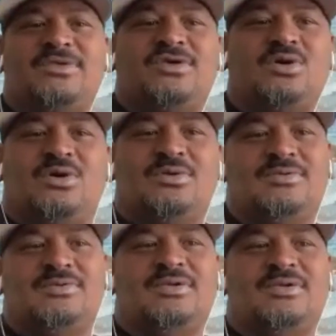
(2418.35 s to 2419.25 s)
So
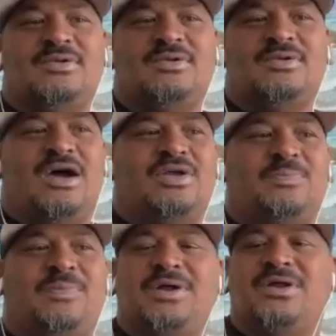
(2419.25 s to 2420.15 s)
I only
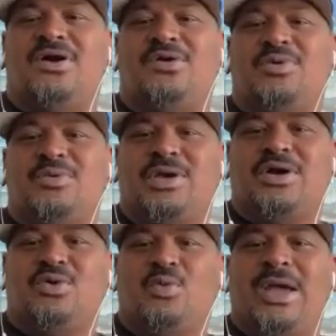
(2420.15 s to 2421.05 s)
put it on when we
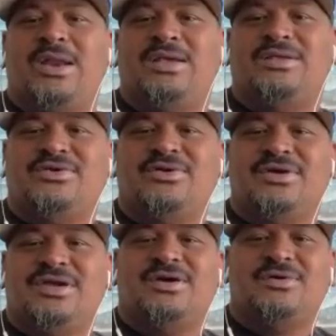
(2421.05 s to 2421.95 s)
go to weddings or
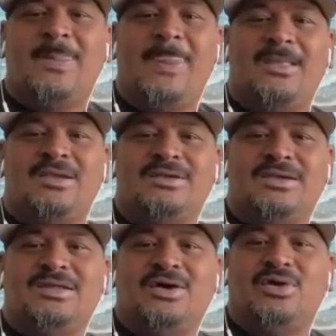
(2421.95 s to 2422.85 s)

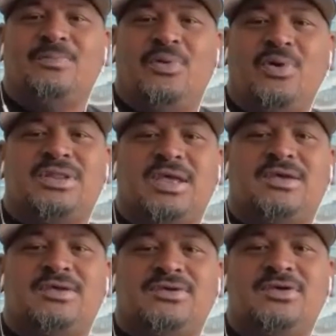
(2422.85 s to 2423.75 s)
important
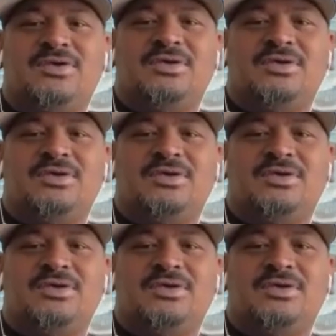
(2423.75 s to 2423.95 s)
things.